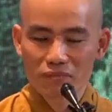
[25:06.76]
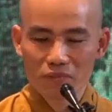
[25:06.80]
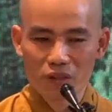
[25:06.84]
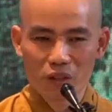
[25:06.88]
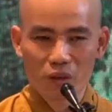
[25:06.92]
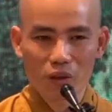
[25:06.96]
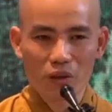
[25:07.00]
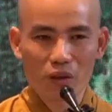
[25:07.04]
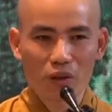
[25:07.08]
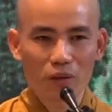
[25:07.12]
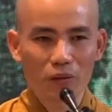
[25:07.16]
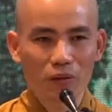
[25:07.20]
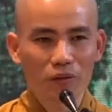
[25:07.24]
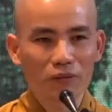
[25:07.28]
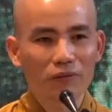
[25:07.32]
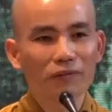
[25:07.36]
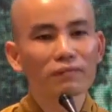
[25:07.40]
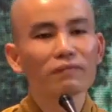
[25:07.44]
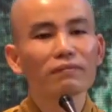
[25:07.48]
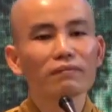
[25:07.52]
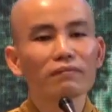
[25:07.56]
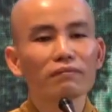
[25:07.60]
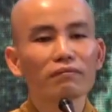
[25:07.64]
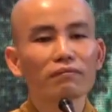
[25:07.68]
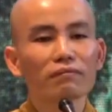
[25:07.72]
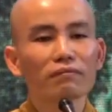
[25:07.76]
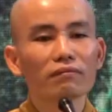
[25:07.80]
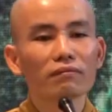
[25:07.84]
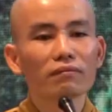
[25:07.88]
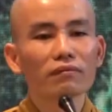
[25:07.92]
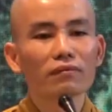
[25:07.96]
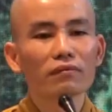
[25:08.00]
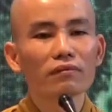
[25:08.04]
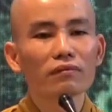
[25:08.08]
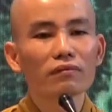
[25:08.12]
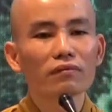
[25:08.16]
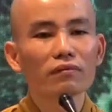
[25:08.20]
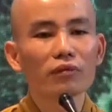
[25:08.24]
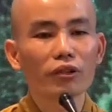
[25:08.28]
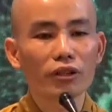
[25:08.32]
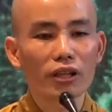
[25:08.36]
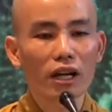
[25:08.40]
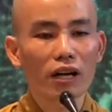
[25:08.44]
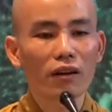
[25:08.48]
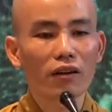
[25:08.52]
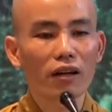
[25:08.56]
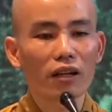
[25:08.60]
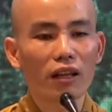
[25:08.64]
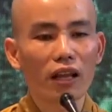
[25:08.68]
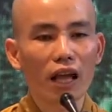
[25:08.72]
you know,
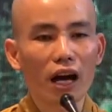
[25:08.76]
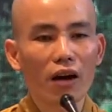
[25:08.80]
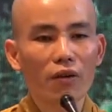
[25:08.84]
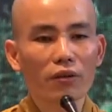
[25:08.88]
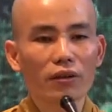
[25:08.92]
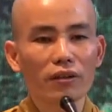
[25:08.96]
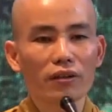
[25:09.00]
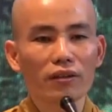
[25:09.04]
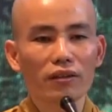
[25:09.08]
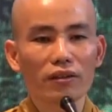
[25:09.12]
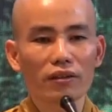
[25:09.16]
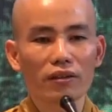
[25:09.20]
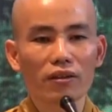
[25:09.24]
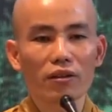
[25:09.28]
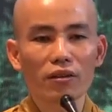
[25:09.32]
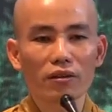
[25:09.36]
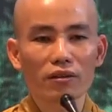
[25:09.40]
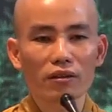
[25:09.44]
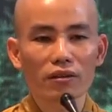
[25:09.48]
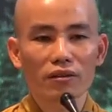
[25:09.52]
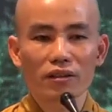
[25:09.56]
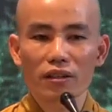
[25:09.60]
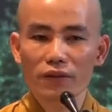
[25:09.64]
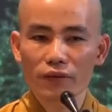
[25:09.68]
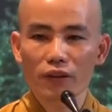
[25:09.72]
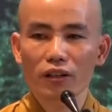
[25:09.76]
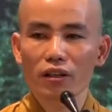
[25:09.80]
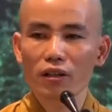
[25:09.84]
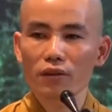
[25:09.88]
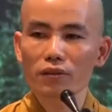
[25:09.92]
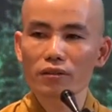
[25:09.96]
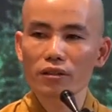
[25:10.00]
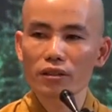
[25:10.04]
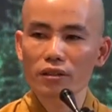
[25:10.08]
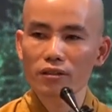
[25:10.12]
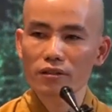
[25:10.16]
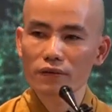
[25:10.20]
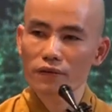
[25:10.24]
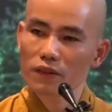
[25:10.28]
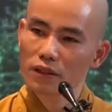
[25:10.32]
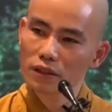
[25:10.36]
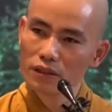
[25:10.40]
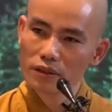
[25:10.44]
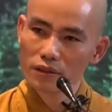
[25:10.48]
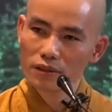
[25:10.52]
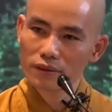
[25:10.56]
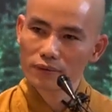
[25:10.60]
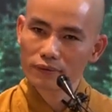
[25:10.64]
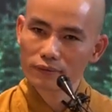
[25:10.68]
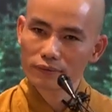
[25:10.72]
without allowing your difficulties
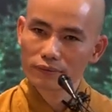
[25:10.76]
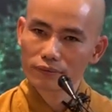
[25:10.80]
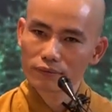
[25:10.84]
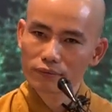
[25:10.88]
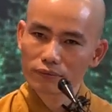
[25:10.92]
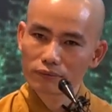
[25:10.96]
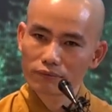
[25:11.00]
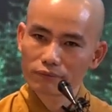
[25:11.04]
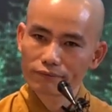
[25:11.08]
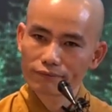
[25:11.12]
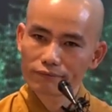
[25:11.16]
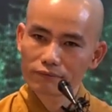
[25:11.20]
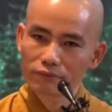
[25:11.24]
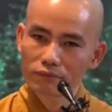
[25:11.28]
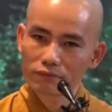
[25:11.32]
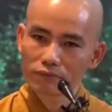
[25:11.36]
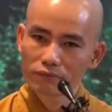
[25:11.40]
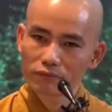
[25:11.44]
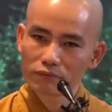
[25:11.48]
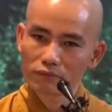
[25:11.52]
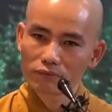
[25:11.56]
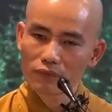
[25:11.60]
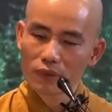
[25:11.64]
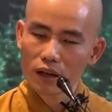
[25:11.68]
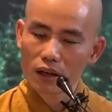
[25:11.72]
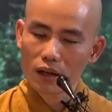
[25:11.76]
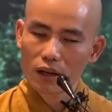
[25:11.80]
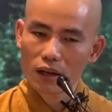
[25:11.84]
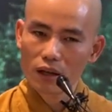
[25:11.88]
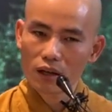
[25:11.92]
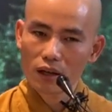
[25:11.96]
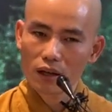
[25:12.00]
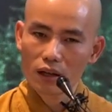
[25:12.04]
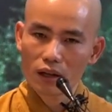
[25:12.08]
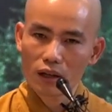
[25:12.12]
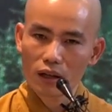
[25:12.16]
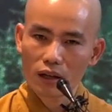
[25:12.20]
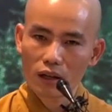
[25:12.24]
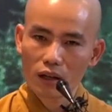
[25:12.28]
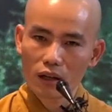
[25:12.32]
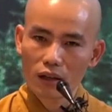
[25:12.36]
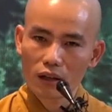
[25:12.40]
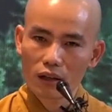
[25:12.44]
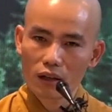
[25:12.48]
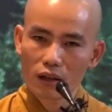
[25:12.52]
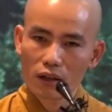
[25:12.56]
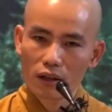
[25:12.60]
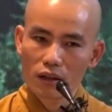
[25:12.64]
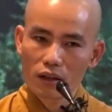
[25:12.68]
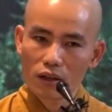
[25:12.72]
first. Ah.
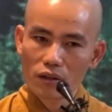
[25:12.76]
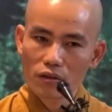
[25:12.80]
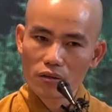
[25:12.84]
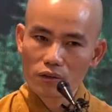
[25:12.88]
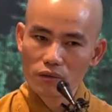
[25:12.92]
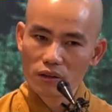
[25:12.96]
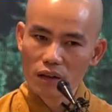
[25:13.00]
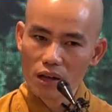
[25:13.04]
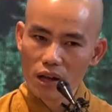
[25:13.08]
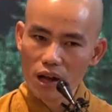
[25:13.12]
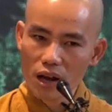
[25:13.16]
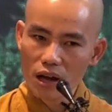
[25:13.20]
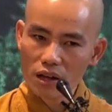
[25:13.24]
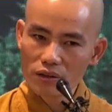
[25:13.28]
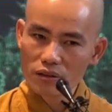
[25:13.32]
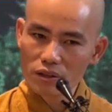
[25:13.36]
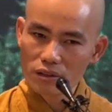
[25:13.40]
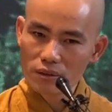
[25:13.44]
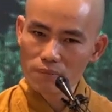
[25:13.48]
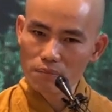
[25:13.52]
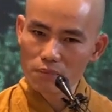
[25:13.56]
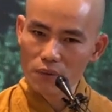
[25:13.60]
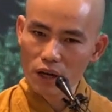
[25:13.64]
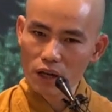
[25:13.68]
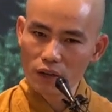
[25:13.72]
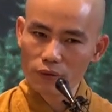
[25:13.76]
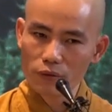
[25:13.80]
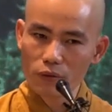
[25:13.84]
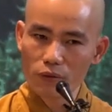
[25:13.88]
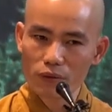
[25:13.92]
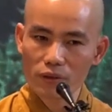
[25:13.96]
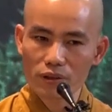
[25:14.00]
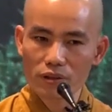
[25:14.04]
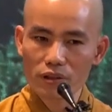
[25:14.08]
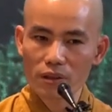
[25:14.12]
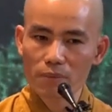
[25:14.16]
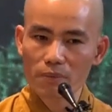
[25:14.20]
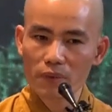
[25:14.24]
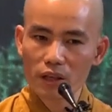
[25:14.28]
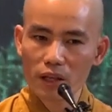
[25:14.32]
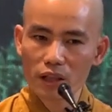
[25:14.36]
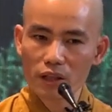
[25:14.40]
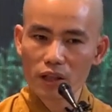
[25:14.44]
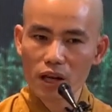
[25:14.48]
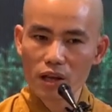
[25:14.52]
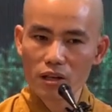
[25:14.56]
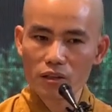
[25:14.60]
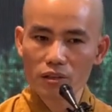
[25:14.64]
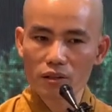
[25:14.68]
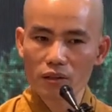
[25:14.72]
So the art of mindfulness and
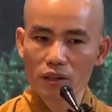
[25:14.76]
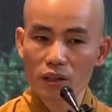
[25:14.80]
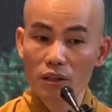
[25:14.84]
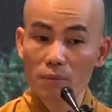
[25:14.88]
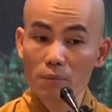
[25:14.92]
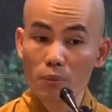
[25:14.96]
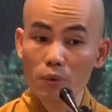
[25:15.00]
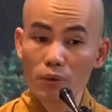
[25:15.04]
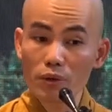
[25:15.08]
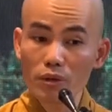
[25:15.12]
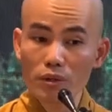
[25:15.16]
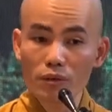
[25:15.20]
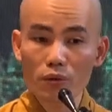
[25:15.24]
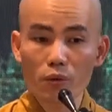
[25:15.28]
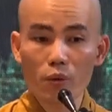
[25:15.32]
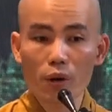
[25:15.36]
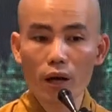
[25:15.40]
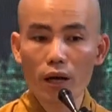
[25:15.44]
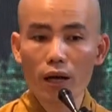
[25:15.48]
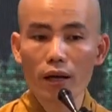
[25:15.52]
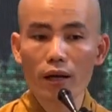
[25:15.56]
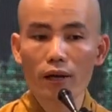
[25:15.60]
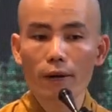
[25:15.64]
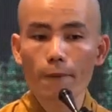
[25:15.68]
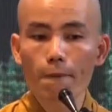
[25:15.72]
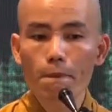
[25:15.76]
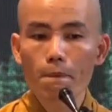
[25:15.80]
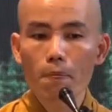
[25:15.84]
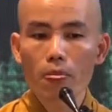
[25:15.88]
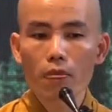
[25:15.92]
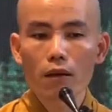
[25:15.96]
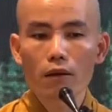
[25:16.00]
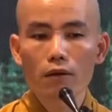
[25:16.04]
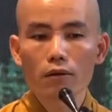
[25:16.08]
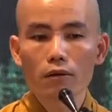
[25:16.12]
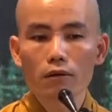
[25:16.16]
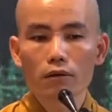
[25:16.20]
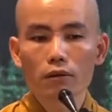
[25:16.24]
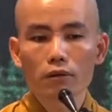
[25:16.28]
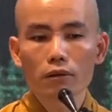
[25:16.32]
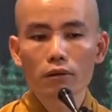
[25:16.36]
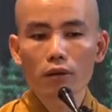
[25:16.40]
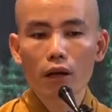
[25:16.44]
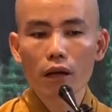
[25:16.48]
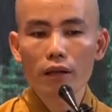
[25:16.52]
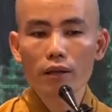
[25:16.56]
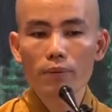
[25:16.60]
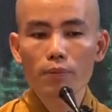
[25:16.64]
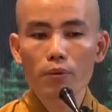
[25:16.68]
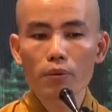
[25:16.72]
meditation in Buddhist way
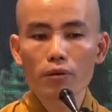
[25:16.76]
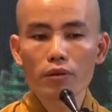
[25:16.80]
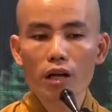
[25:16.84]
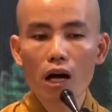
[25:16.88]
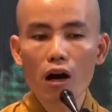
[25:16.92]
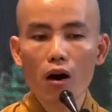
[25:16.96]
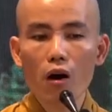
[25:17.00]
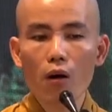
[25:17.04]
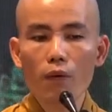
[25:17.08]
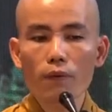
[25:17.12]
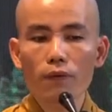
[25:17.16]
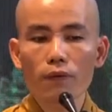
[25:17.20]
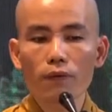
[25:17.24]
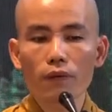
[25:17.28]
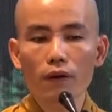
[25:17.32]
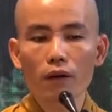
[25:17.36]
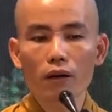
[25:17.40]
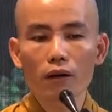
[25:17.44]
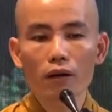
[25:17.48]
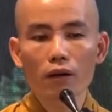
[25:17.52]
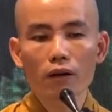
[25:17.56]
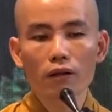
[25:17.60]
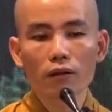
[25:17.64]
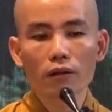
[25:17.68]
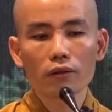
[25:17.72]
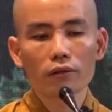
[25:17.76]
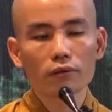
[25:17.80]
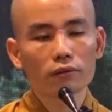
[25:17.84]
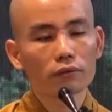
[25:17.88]
and the Buddha offer